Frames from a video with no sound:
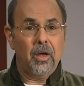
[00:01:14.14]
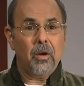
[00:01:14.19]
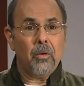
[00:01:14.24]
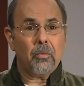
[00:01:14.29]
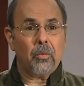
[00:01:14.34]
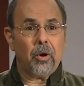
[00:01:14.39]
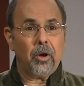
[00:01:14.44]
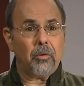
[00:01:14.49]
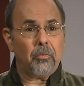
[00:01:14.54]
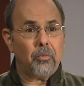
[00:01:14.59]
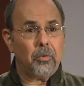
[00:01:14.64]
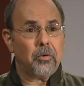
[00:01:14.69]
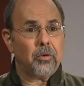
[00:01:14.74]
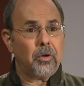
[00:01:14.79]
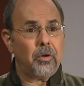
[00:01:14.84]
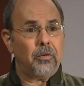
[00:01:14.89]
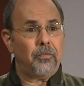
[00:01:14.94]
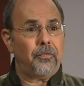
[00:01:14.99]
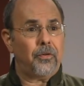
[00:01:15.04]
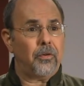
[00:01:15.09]
What we're
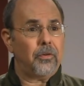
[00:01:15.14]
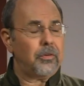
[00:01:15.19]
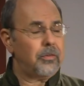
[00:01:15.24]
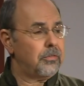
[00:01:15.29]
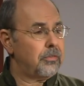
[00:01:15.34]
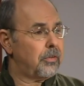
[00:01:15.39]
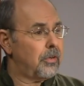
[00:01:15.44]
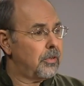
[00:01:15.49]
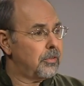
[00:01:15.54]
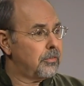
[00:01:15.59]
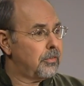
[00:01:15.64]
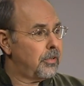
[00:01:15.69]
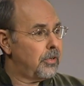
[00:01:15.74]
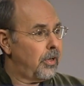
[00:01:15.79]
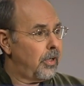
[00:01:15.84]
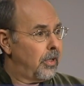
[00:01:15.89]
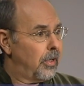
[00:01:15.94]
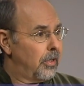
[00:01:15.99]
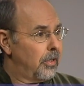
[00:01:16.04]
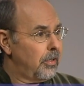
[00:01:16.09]
going to focus on
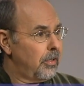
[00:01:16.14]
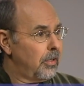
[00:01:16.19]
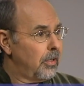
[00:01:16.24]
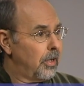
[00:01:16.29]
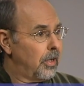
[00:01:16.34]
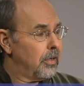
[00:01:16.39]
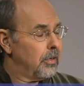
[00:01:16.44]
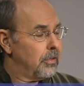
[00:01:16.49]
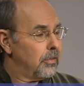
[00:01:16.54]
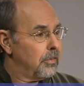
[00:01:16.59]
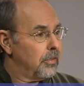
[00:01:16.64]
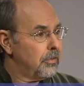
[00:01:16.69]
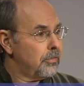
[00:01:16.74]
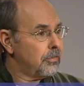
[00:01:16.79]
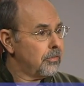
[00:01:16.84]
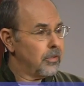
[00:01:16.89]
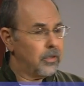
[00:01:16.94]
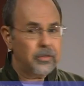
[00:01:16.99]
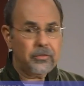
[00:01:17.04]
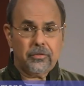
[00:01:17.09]
today, and in
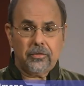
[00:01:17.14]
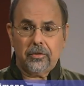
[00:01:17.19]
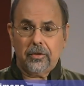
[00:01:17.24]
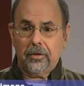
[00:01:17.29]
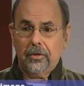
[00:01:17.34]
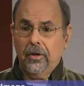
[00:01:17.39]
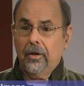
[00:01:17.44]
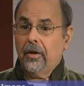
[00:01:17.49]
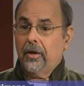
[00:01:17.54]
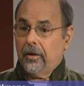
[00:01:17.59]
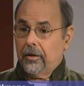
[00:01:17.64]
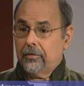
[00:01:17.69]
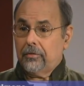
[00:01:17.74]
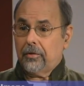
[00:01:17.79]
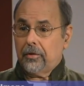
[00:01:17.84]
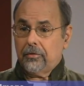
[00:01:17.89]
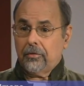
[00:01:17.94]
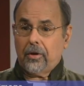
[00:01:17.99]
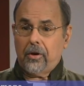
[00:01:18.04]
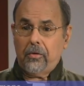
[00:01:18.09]
this lesson, is
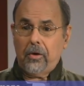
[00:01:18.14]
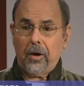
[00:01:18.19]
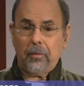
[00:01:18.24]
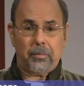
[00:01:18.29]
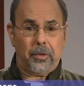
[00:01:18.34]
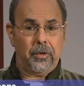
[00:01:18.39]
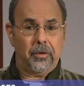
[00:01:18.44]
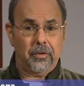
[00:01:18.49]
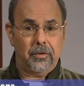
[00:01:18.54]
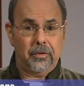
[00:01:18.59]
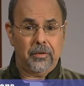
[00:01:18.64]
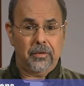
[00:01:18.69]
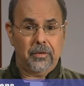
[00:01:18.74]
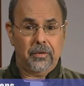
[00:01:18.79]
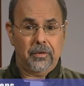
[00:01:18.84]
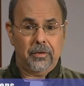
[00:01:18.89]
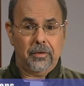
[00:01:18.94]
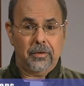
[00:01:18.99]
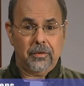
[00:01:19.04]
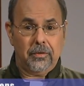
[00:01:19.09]
let's go up.
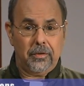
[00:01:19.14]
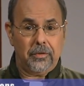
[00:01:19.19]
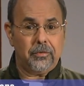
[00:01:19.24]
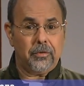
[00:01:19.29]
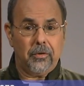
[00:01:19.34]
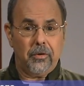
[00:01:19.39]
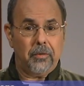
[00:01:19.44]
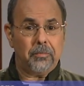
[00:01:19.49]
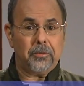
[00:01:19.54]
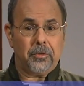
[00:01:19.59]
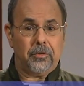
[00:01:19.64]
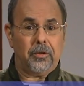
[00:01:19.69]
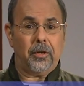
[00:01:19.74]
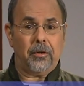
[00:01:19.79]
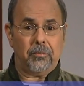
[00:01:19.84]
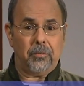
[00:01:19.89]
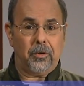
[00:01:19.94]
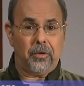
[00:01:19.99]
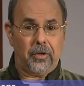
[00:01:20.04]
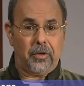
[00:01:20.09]
Let's go up to
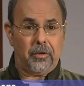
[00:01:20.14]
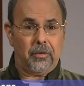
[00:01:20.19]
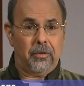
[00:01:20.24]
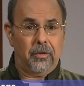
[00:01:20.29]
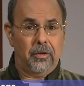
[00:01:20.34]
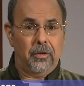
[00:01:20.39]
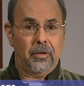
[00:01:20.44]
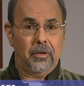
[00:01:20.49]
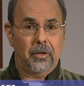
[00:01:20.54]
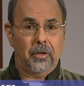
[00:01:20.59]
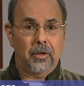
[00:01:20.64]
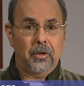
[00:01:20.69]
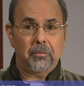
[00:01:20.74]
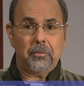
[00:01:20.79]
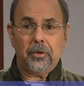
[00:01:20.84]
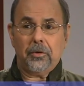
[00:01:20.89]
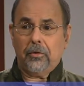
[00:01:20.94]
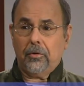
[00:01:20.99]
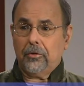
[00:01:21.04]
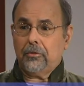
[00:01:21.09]
10 million.
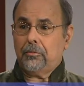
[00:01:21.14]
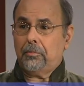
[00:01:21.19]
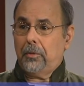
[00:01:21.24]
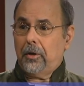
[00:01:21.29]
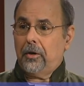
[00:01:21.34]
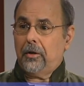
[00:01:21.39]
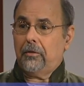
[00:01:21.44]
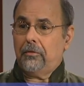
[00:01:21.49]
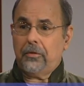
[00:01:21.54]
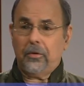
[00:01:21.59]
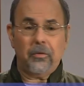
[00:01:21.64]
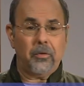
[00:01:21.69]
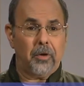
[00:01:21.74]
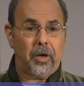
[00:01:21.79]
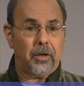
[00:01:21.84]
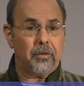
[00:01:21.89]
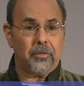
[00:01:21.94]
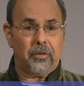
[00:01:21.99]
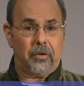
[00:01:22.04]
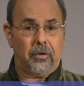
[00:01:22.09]
Because many of you
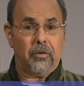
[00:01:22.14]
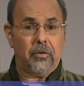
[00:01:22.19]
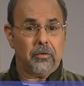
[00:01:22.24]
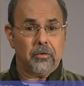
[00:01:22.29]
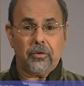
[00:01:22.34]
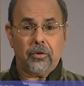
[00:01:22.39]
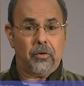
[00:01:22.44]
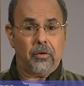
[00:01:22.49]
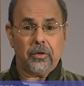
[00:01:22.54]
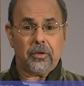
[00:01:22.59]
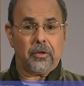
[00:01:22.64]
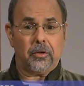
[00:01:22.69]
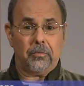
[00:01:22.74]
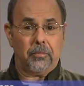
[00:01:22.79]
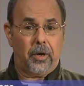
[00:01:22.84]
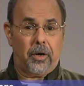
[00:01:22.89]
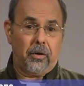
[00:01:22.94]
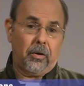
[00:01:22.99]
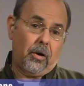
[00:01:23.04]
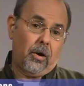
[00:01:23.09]
out there are talking
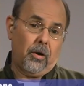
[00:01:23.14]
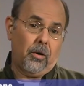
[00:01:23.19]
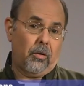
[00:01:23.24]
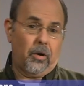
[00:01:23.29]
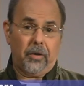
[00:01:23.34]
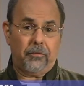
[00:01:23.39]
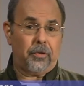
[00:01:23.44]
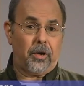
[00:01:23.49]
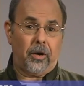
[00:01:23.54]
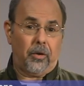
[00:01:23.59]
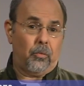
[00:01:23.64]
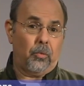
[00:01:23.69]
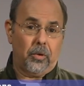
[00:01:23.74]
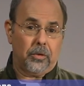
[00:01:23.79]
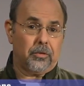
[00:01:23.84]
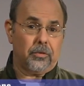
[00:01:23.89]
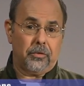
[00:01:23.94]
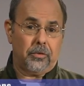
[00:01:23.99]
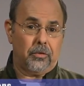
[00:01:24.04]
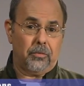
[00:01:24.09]
about, oh, I've got
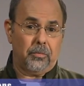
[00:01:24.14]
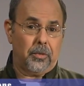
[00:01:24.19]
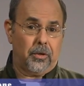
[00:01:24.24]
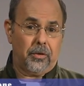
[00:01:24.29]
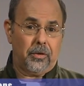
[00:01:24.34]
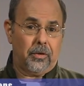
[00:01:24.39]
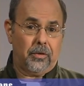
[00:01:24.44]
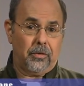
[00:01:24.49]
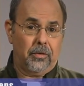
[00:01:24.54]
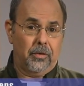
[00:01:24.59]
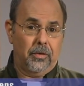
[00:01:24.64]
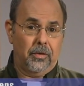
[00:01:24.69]
1 to 2 million.